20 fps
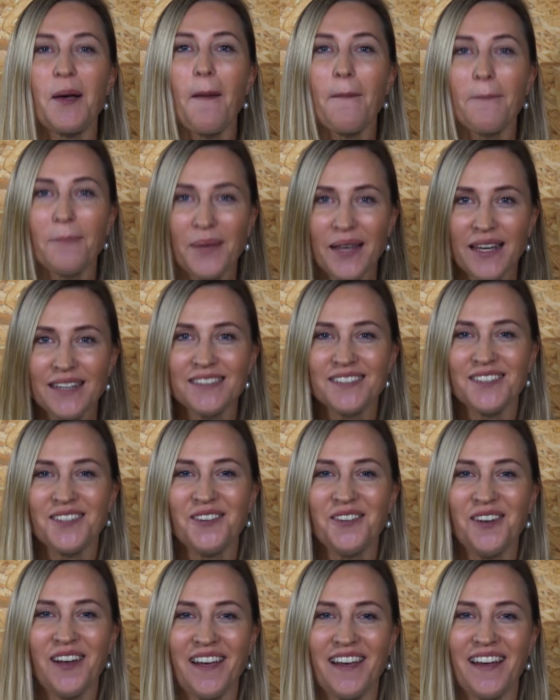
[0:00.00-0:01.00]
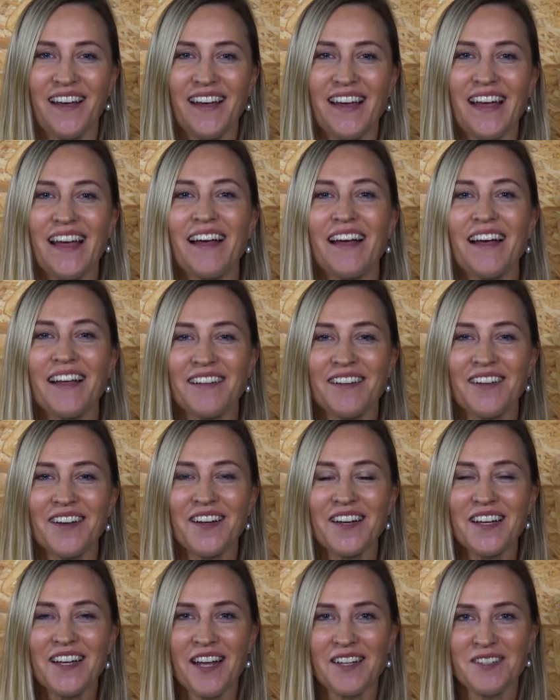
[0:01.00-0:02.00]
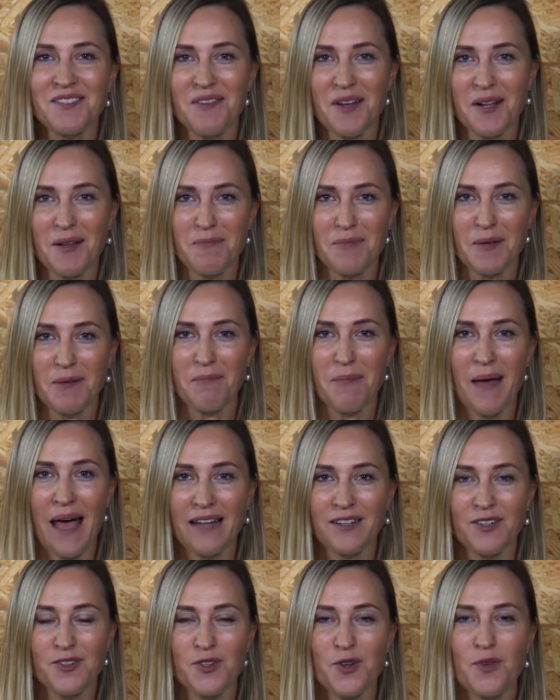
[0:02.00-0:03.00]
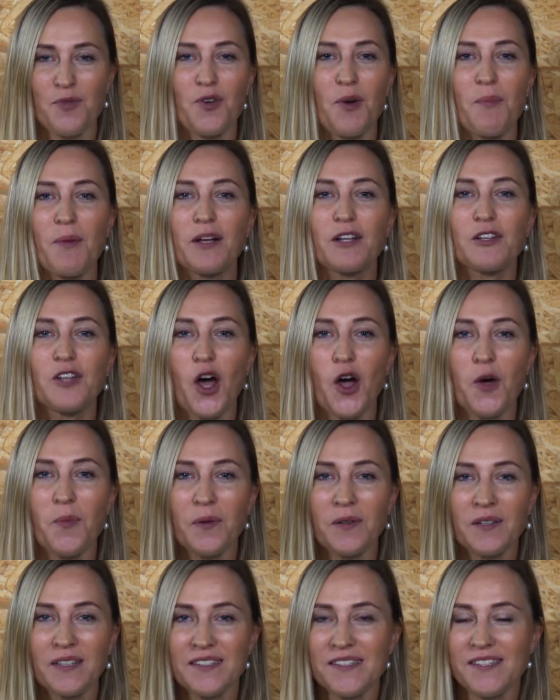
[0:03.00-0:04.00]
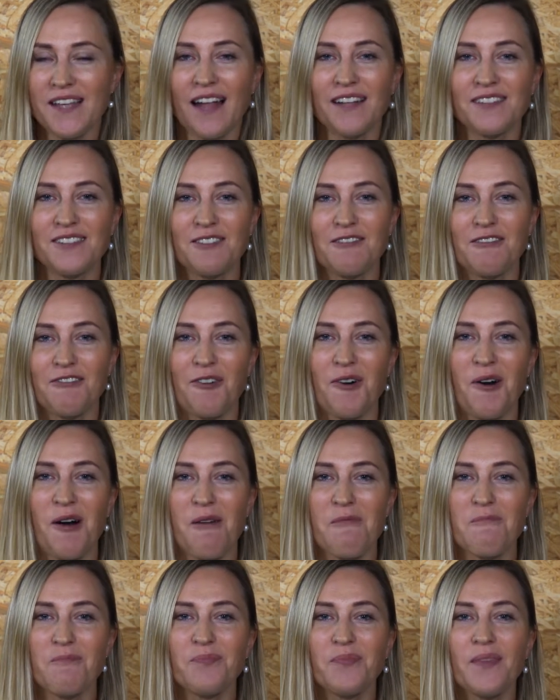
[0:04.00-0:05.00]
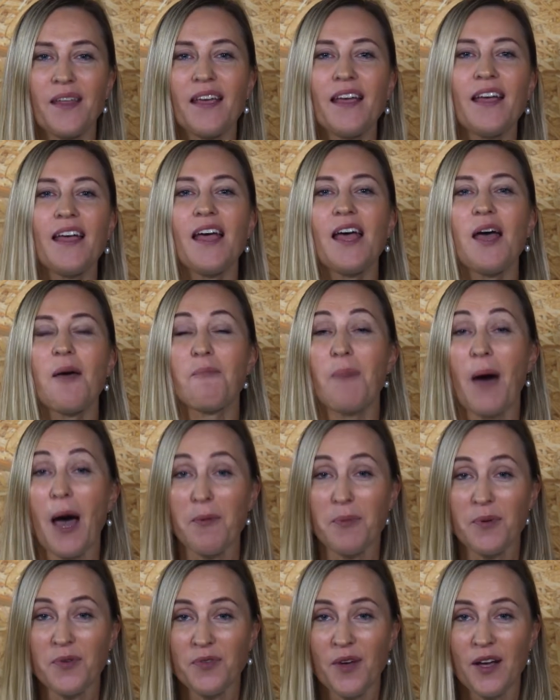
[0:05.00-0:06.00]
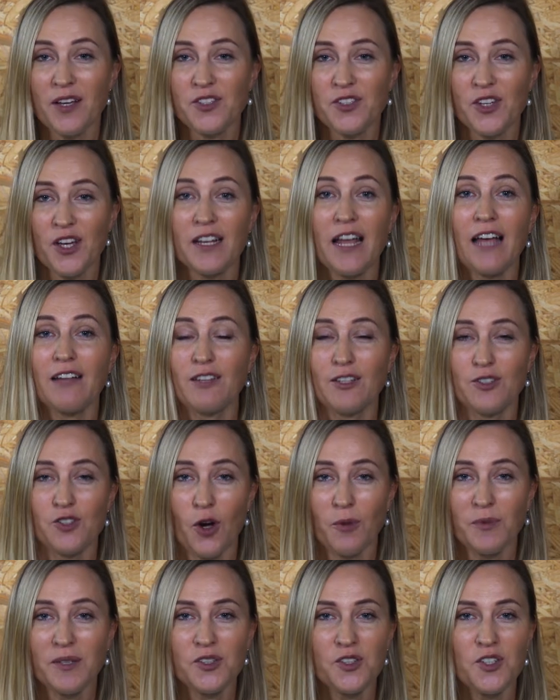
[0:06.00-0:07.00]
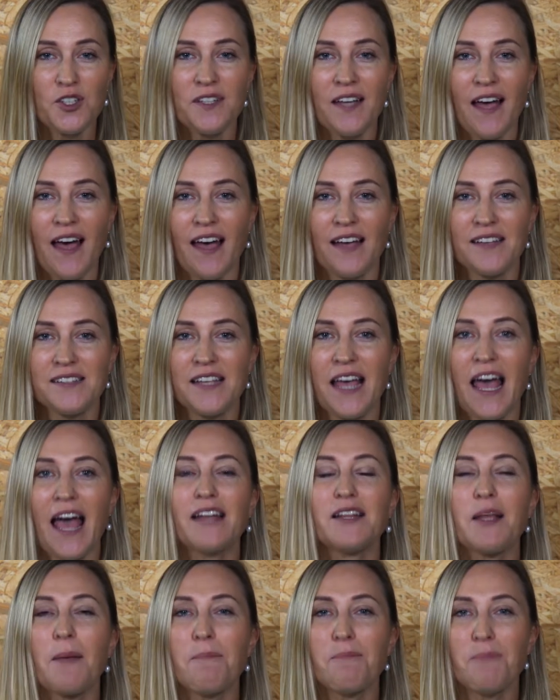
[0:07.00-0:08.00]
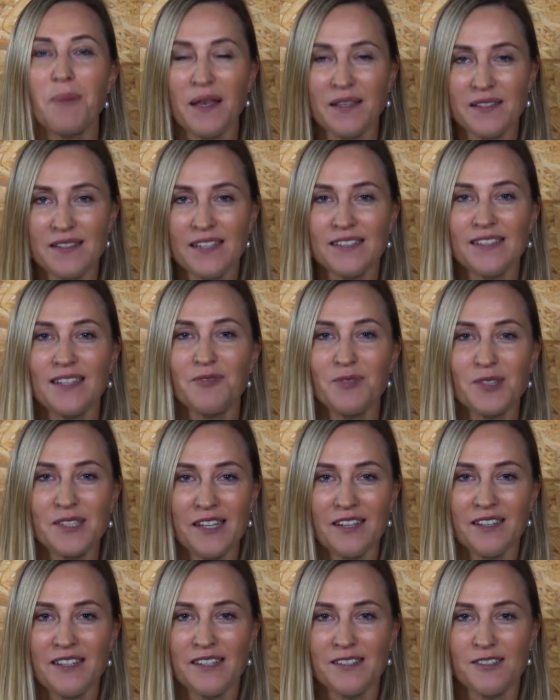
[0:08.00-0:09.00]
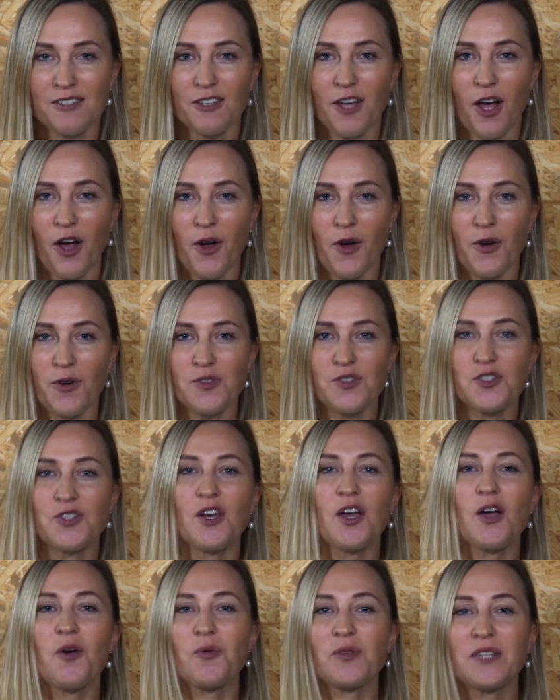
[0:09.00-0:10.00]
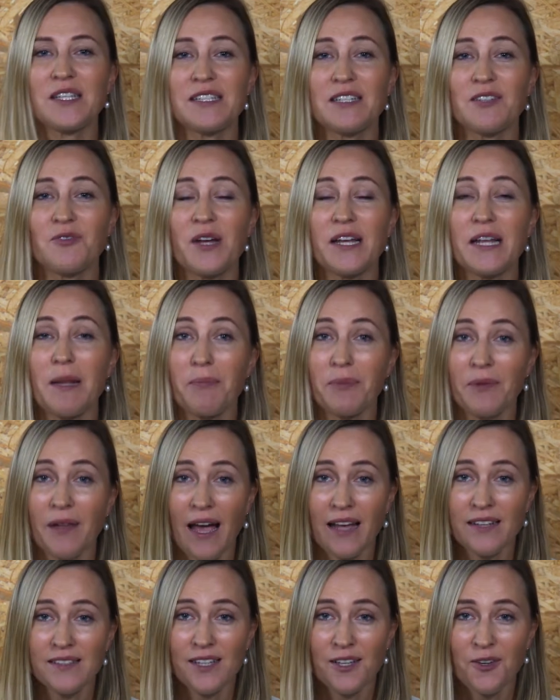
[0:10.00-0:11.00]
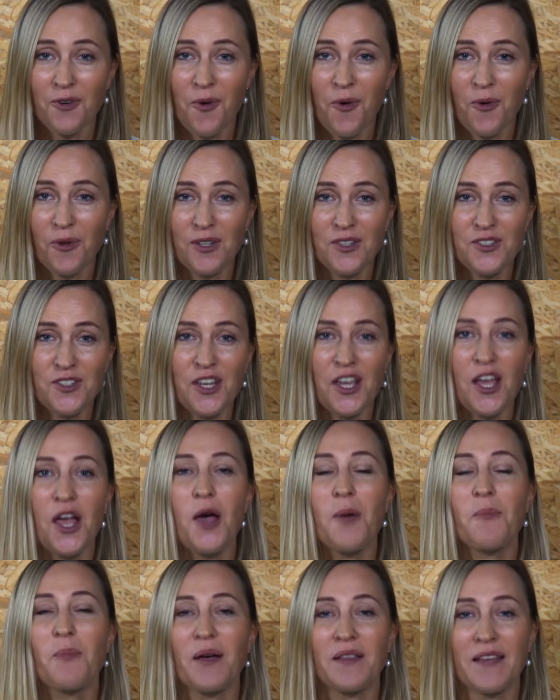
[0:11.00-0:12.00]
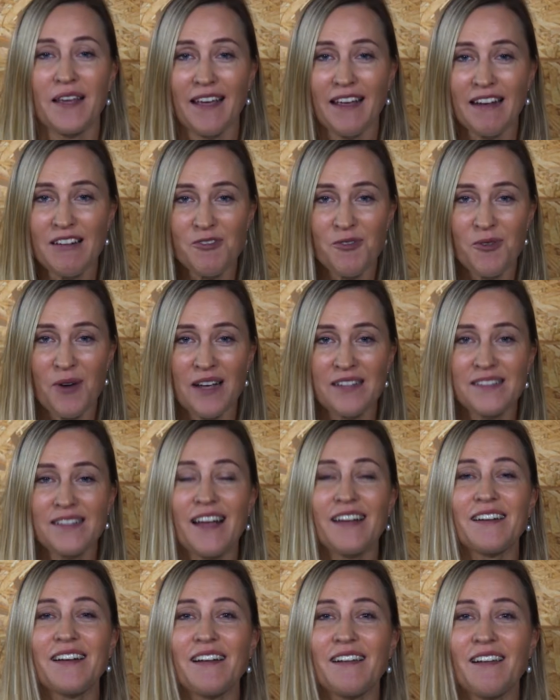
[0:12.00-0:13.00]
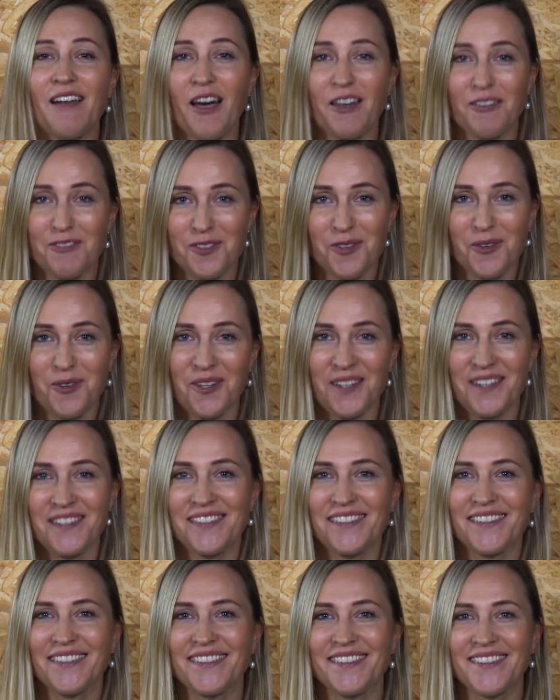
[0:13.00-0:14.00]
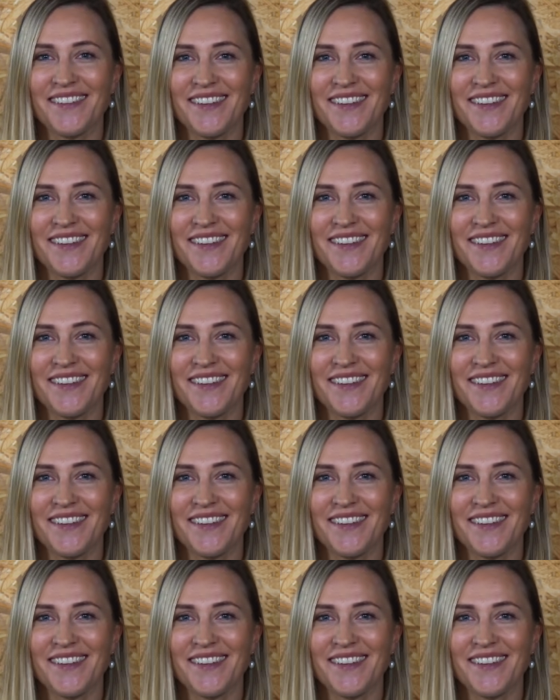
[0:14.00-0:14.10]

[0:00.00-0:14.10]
Meet Yulia, a learning and development manager from a global consulting firm by profession and the job that she does, and a business and resilience coach with a degree in applied psychology by the interest and a life choice.